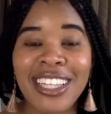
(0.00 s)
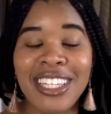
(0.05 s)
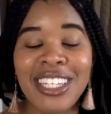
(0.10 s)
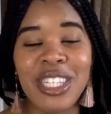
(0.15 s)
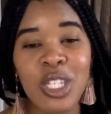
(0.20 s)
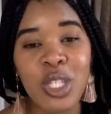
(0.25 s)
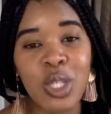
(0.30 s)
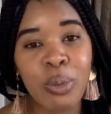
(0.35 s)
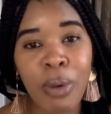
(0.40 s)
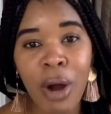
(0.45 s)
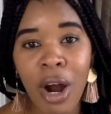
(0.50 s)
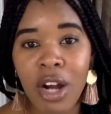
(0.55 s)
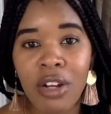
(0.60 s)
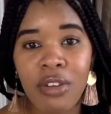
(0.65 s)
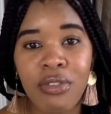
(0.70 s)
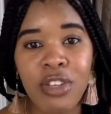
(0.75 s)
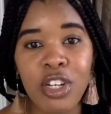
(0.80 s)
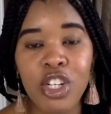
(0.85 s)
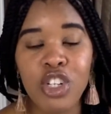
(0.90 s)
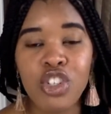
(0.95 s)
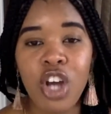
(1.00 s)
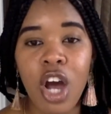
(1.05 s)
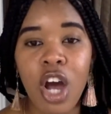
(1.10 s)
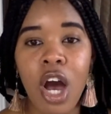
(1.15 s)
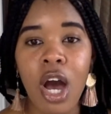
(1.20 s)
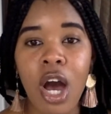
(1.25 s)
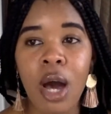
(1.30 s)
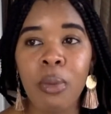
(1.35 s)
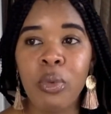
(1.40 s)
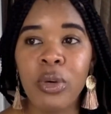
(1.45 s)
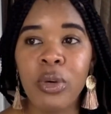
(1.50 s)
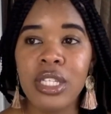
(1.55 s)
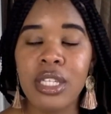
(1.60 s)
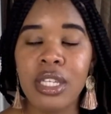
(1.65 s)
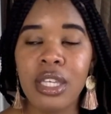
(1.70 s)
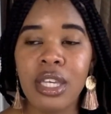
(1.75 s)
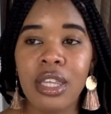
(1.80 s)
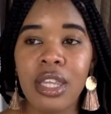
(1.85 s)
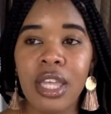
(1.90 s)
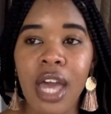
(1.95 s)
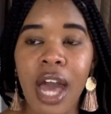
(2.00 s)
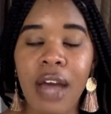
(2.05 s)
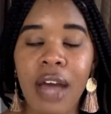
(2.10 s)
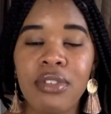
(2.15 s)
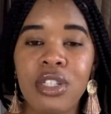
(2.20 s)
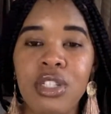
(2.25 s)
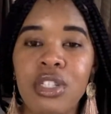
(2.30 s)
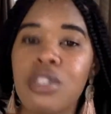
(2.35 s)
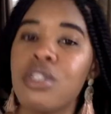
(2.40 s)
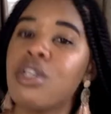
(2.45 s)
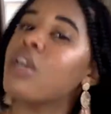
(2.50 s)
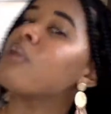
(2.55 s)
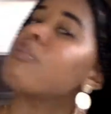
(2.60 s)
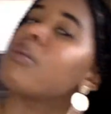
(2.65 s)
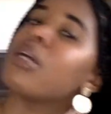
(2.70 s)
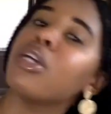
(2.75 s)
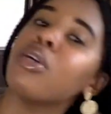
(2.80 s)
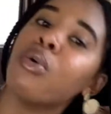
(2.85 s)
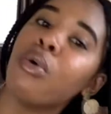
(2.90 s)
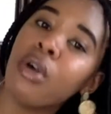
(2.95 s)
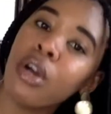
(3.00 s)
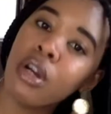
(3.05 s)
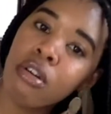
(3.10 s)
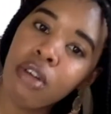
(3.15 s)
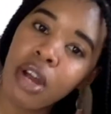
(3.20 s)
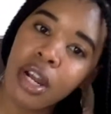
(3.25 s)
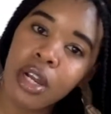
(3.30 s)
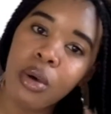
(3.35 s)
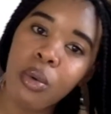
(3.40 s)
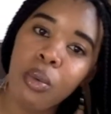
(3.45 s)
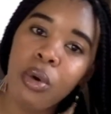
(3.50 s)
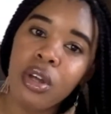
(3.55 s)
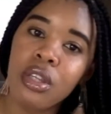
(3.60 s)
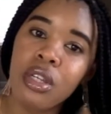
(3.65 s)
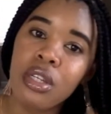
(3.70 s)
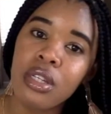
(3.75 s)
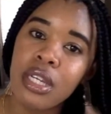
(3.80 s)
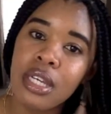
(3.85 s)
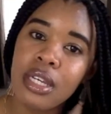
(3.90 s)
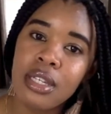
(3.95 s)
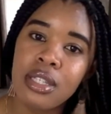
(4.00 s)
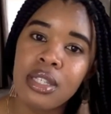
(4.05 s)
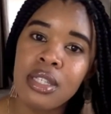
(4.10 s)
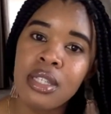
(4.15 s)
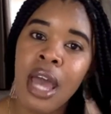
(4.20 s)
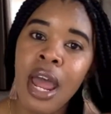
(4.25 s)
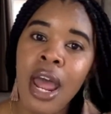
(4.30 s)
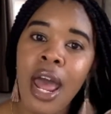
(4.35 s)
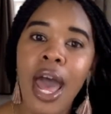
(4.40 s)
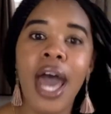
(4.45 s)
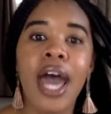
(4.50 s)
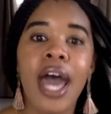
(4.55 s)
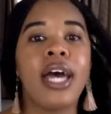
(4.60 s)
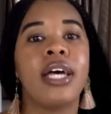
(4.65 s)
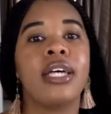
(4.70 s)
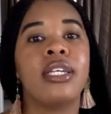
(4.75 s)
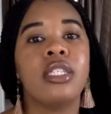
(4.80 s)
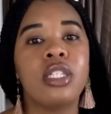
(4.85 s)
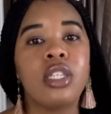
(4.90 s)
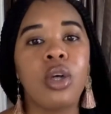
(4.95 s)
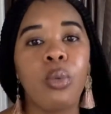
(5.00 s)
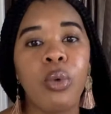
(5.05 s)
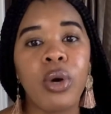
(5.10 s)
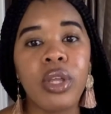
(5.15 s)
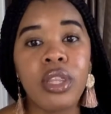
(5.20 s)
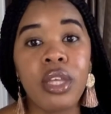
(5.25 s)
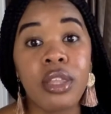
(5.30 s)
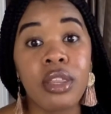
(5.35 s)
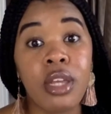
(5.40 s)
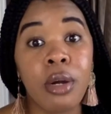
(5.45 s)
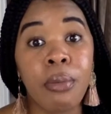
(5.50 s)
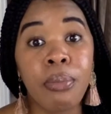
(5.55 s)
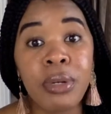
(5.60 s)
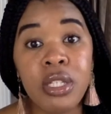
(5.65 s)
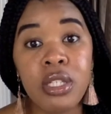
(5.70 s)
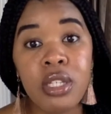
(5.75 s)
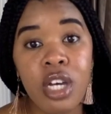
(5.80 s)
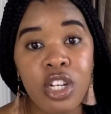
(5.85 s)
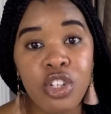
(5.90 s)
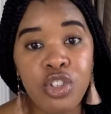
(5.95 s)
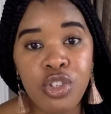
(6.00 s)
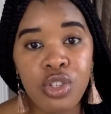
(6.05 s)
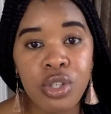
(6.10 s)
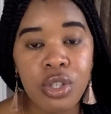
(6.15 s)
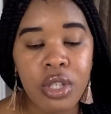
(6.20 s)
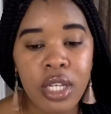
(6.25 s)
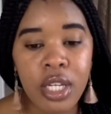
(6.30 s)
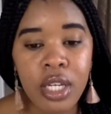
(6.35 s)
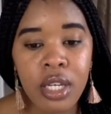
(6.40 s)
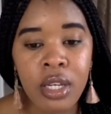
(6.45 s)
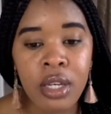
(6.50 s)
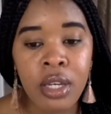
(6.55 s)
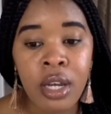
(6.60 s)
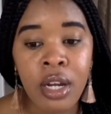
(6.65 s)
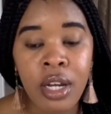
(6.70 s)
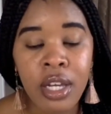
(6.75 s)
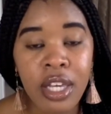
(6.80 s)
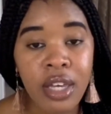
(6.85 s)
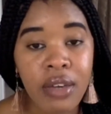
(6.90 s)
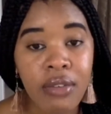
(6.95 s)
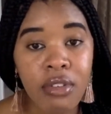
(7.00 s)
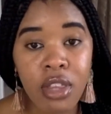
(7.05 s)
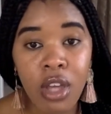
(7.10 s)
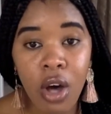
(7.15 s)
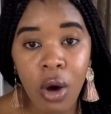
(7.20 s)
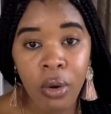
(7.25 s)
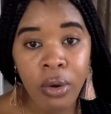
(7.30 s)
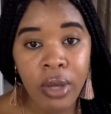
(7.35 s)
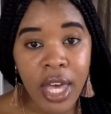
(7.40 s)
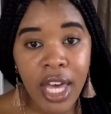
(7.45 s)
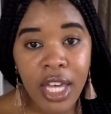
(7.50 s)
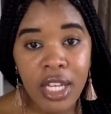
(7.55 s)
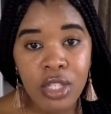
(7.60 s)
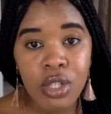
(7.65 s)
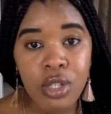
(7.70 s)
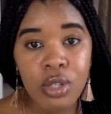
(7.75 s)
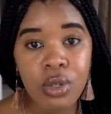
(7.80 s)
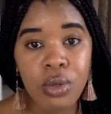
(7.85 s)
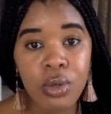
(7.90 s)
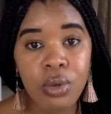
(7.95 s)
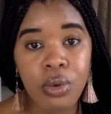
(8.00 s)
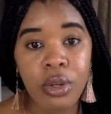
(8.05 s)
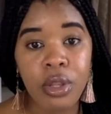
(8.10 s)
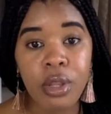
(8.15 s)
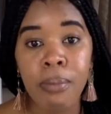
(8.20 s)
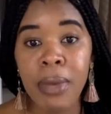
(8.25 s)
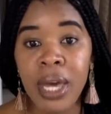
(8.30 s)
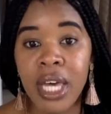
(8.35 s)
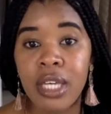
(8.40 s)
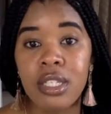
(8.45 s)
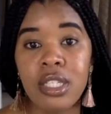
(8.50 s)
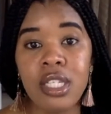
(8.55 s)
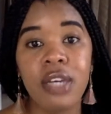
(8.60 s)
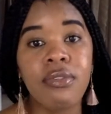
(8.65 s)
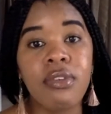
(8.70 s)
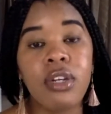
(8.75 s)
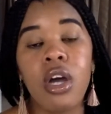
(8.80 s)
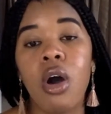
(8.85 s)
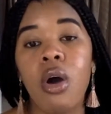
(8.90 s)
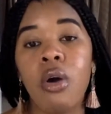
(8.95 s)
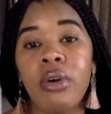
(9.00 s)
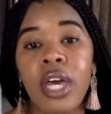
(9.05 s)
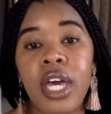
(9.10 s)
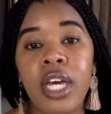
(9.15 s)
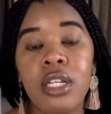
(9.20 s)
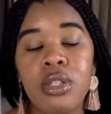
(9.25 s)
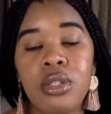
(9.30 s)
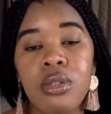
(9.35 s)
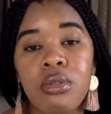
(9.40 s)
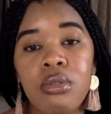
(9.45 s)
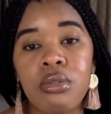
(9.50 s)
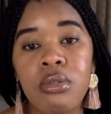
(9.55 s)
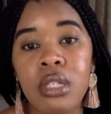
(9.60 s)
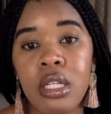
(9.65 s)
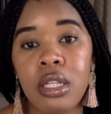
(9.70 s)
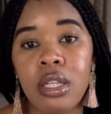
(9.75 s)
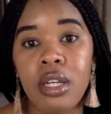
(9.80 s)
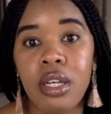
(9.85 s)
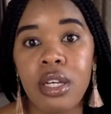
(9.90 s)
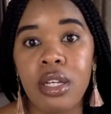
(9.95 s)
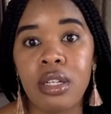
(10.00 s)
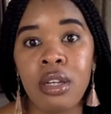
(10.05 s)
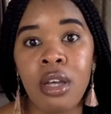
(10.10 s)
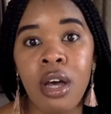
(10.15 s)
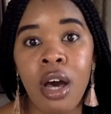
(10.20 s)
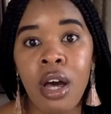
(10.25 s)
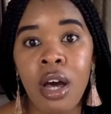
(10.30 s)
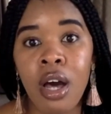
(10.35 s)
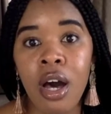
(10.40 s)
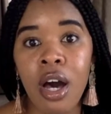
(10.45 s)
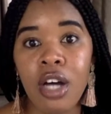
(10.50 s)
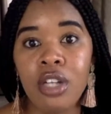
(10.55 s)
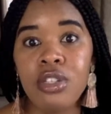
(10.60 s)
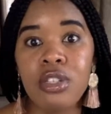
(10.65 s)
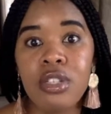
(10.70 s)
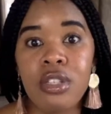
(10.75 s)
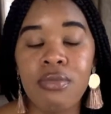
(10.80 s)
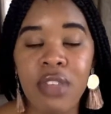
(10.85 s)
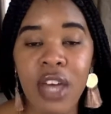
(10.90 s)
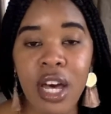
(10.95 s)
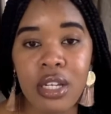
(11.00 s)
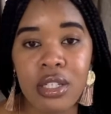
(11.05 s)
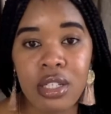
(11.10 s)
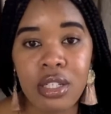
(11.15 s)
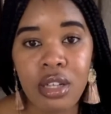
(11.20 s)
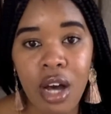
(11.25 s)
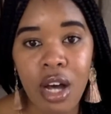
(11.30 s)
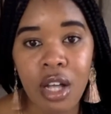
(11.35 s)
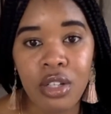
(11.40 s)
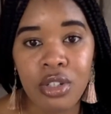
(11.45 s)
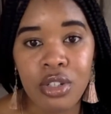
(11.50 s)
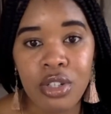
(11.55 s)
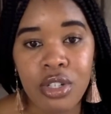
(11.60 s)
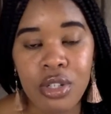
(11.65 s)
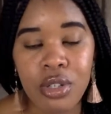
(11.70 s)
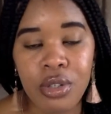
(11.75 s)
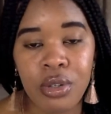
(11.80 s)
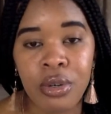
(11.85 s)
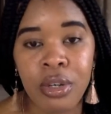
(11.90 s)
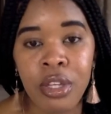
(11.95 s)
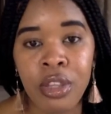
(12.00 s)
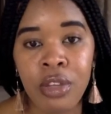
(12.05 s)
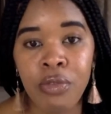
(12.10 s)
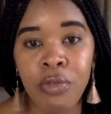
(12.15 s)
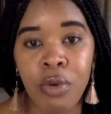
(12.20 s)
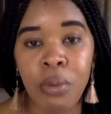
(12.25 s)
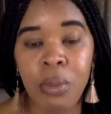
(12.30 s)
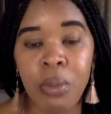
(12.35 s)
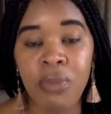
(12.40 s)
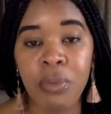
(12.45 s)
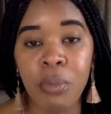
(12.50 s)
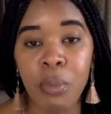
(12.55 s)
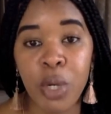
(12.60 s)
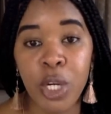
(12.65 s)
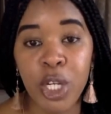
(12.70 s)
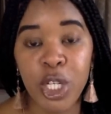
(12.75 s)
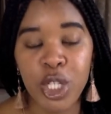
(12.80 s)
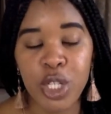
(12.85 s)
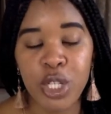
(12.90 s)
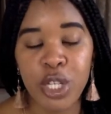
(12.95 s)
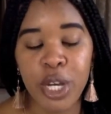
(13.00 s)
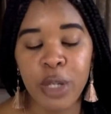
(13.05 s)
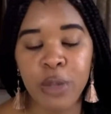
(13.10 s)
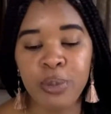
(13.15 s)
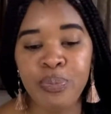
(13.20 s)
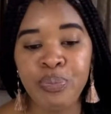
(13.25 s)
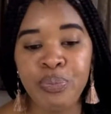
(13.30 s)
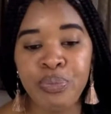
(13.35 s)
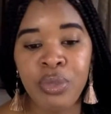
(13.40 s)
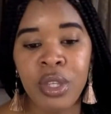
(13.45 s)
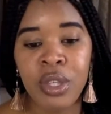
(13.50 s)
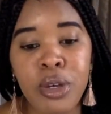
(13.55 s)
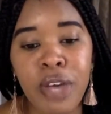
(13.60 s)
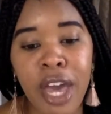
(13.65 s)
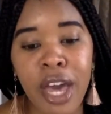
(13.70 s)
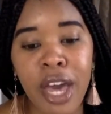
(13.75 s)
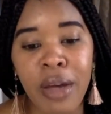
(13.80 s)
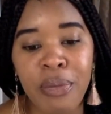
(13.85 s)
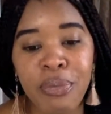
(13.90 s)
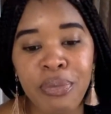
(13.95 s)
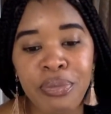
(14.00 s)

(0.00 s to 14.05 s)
This is a part of their job. Once again, they have to determine your credit worthiness as someone that they're potentially given the okay to, or the bank is given the okay to lend hundreds of thousands of dollars to in the form of a mortgage loan. So yeah,